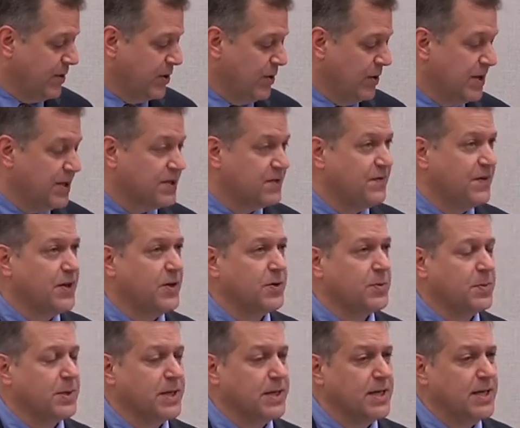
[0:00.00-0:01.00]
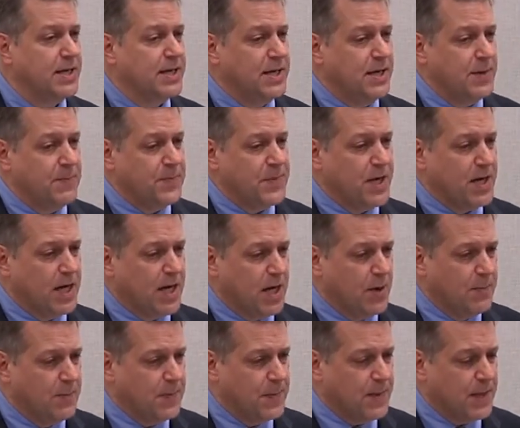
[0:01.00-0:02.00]
I'm new to this field, but
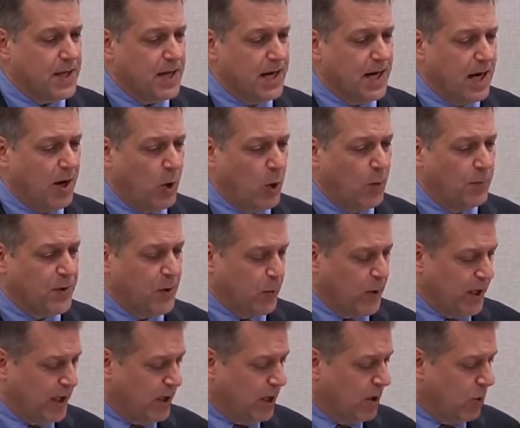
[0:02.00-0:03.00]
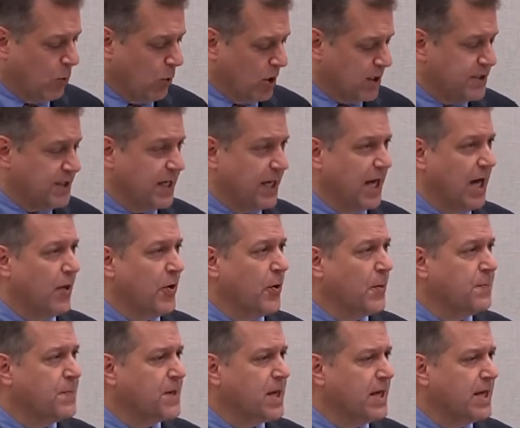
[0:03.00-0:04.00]
um, I hope that we can all work
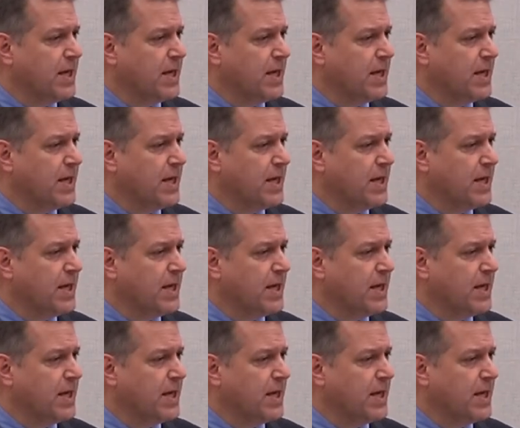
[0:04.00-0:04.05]
together.